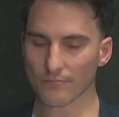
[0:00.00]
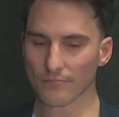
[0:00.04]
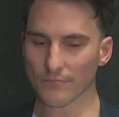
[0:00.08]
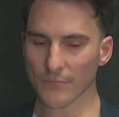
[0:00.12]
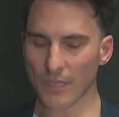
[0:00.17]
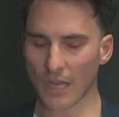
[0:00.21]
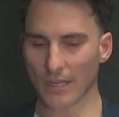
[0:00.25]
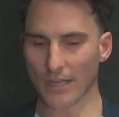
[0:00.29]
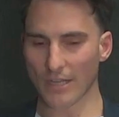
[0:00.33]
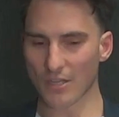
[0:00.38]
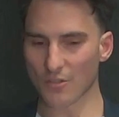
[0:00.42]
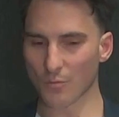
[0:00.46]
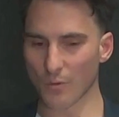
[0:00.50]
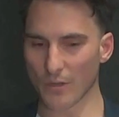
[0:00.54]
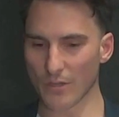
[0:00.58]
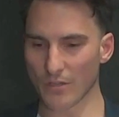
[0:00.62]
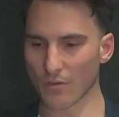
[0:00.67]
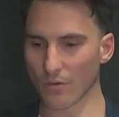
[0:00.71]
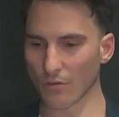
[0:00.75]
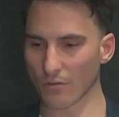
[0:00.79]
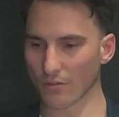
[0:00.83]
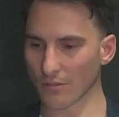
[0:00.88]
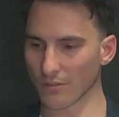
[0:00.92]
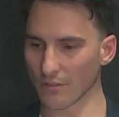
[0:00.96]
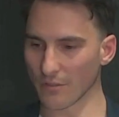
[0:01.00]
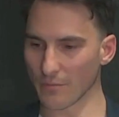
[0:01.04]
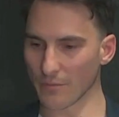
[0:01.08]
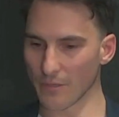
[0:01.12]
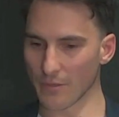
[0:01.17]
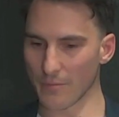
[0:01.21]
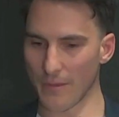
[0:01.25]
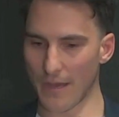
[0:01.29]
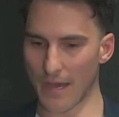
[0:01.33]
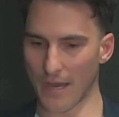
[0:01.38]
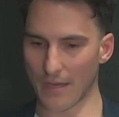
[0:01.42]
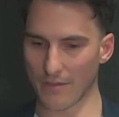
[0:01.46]
I guess we talked a little
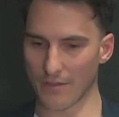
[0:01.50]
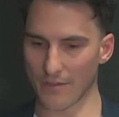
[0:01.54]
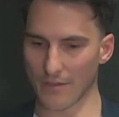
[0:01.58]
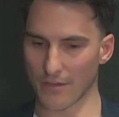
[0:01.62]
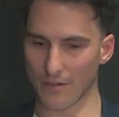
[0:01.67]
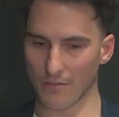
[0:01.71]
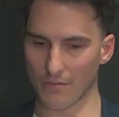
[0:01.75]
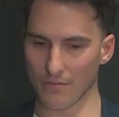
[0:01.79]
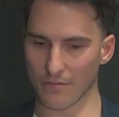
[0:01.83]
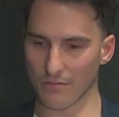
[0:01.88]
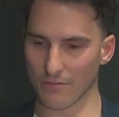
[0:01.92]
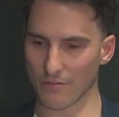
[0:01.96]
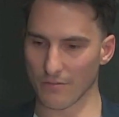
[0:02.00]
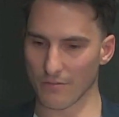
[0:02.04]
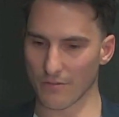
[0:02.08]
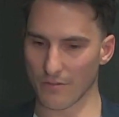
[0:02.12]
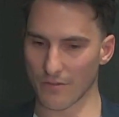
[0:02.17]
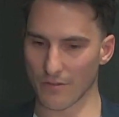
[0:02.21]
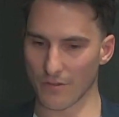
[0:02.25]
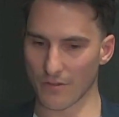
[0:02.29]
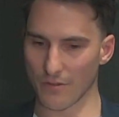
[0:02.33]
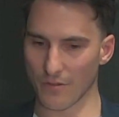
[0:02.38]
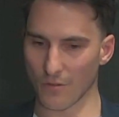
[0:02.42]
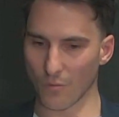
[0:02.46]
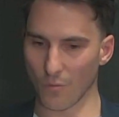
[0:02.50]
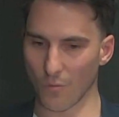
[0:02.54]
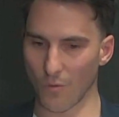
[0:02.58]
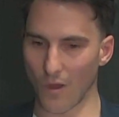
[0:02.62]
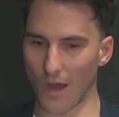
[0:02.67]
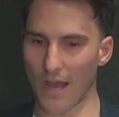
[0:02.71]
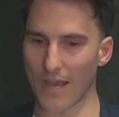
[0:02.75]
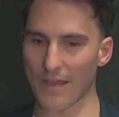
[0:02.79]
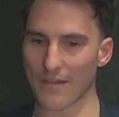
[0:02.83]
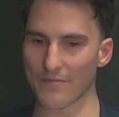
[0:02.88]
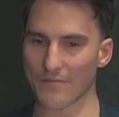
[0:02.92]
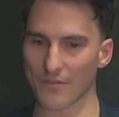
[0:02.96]
bit about, the
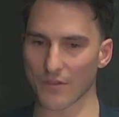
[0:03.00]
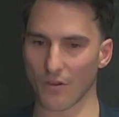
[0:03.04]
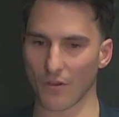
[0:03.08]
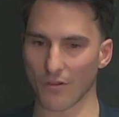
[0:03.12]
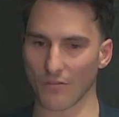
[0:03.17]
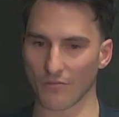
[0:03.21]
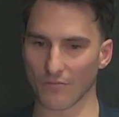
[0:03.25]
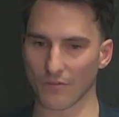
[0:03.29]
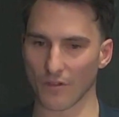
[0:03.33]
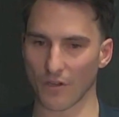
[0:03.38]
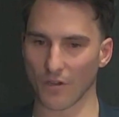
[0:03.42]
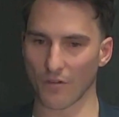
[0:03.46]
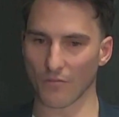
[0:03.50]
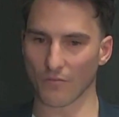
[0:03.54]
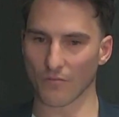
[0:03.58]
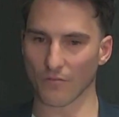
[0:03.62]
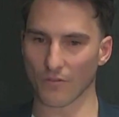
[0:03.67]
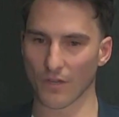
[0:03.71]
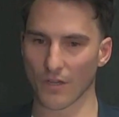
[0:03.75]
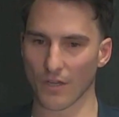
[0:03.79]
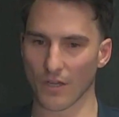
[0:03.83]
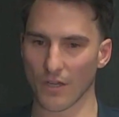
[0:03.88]
waves of